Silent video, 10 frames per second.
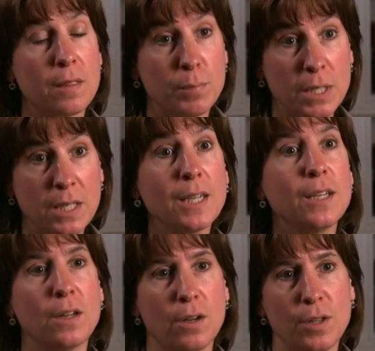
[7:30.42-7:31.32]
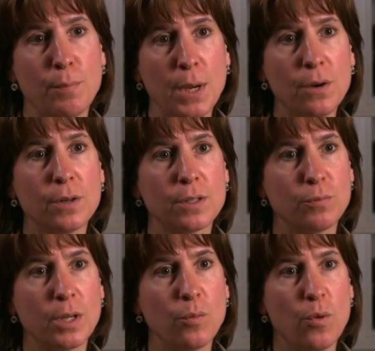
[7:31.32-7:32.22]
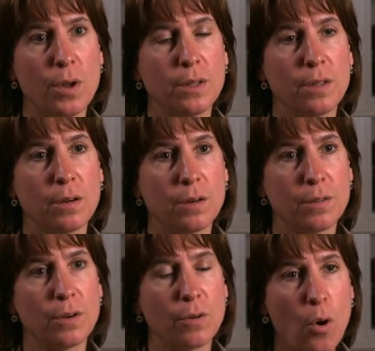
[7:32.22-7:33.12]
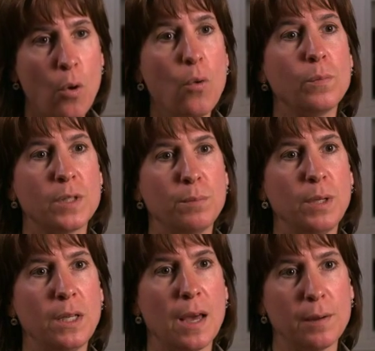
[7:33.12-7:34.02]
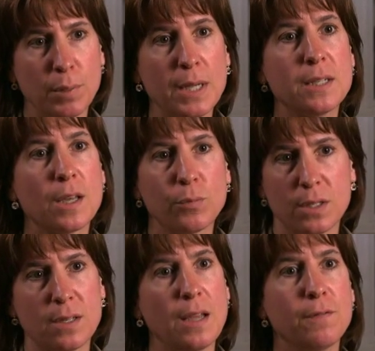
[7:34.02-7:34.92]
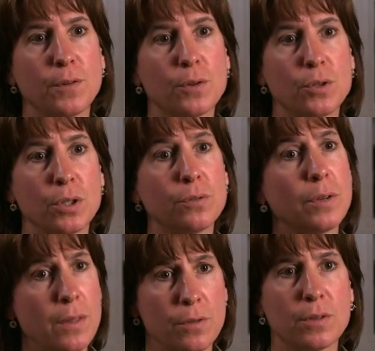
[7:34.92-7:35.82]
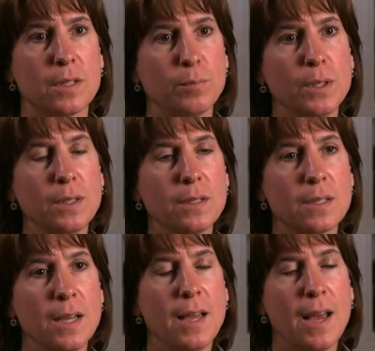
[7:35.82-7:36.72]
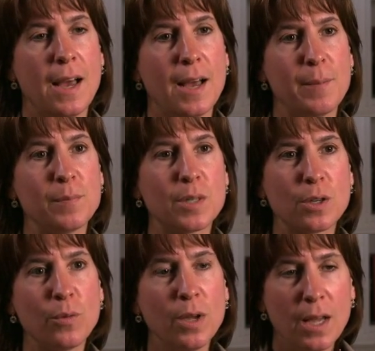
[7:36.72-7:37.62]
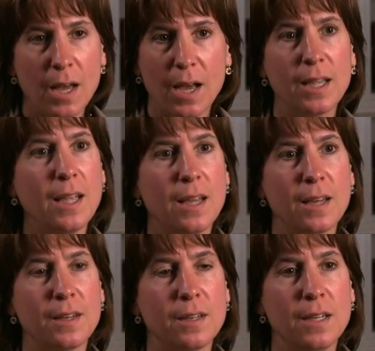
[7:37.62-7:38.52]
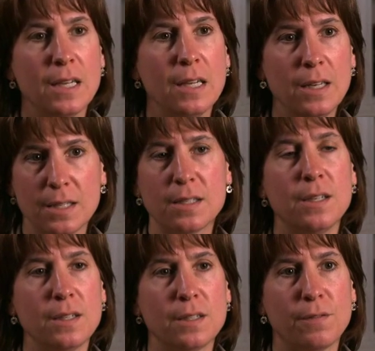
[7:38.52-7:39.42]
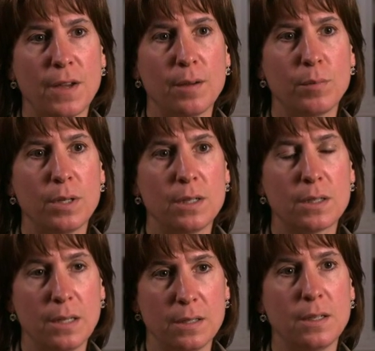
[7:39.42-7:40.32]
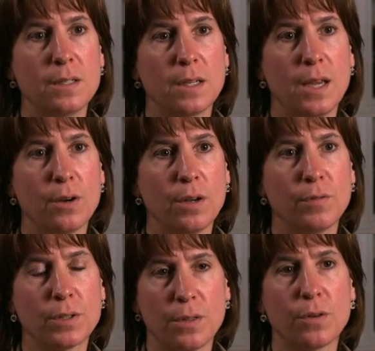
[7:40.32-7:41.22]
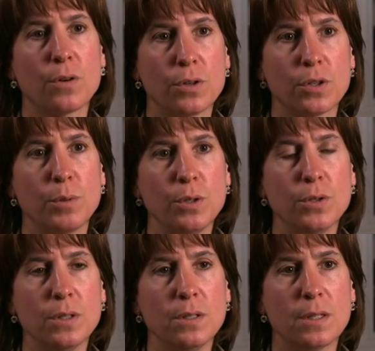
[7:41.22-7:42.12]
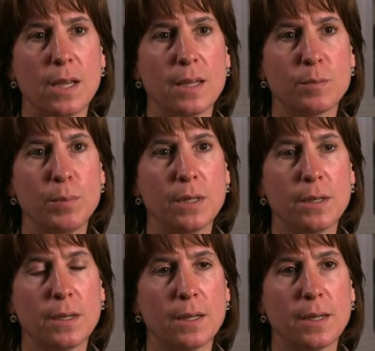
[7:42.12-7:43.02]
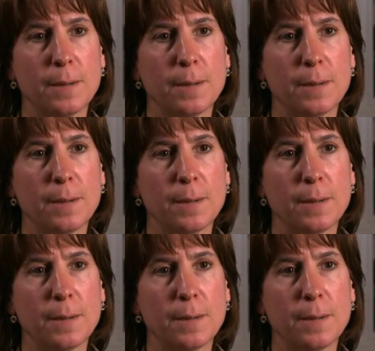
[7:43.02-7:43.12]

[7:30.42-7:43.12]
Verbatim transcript: Particularly the parents really wanted their home to be that place that was safe for their children and their siblings. So again, listening to families and listening to caregivers and their contributions has been